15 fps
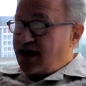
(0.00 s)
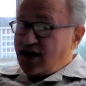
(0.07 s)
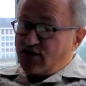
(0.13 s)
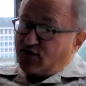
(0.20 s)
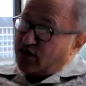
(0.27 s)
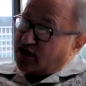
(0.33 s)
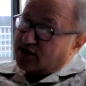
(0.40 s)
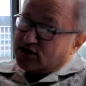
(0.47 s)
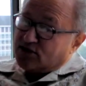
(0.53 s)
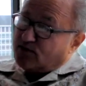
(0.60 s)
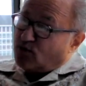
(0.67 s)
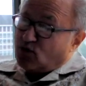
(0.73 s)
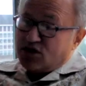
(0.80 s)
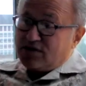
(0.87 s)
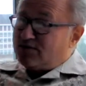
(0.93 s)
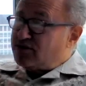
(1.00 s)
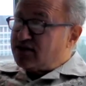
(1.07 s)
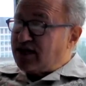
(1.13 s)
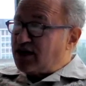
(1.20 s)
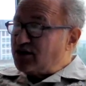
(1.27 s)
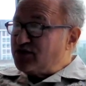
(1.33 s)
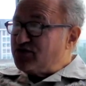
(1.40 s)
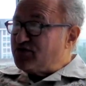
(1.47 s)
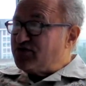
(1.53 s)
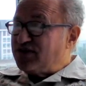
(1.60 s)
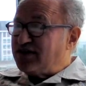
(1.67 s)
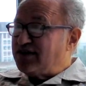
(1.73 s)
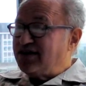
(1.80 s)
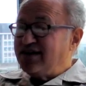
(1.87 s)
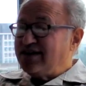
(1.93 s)
If he can support himself,
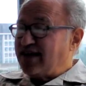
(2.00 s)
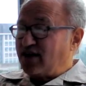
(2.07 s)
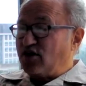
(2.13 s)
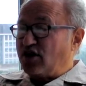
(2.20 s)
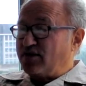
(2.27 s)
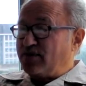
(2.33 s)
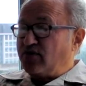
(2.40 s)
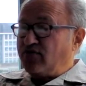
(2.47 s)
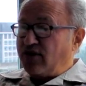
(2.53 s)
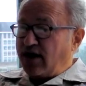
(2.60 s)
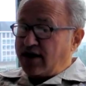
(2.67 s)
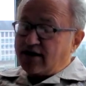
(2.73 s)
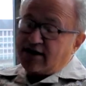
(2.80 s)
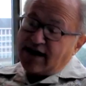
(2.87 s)
that ought to be fine.